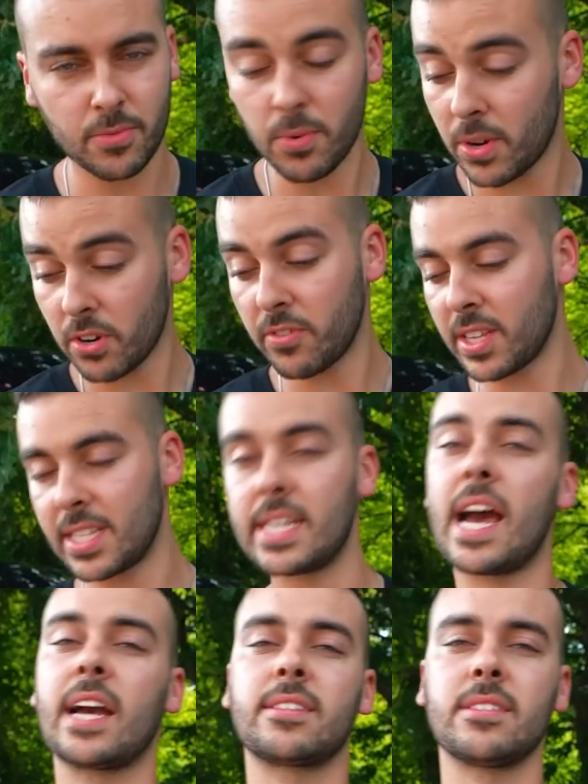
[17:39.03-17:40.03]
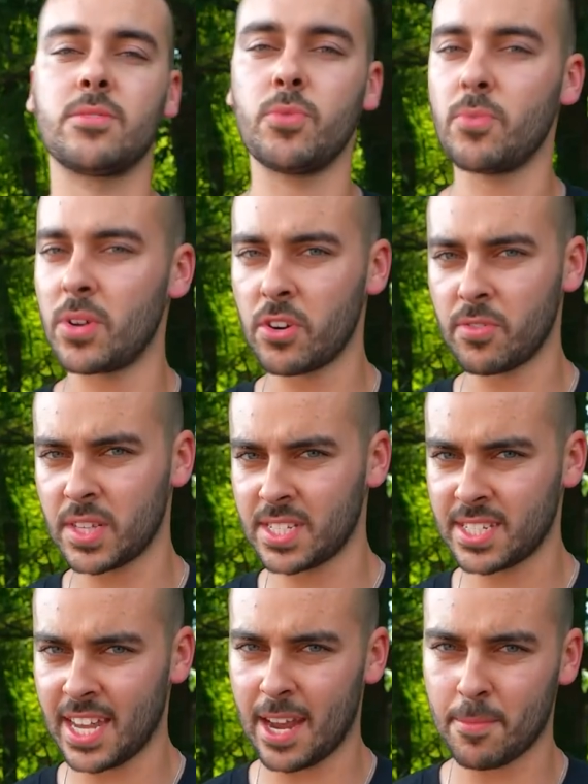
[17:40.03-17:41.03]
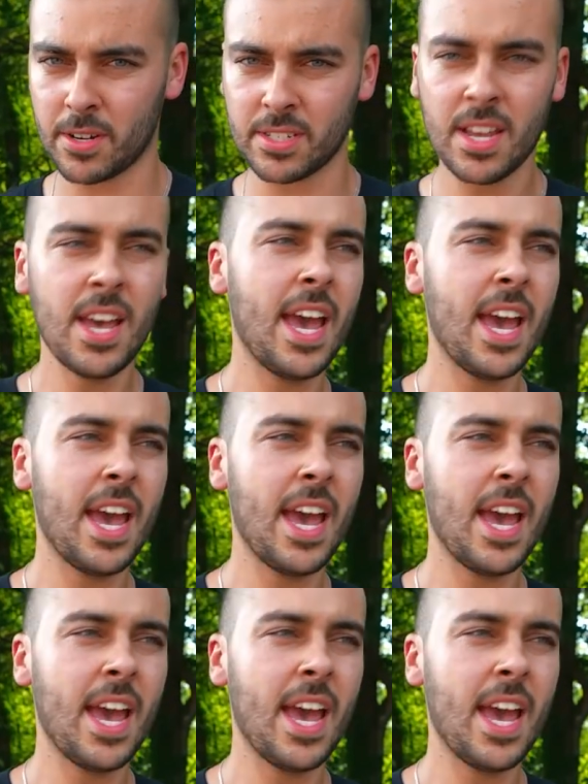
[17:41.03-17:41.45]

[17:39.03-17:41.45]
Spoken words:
We went over the taxes. We went over the scammers.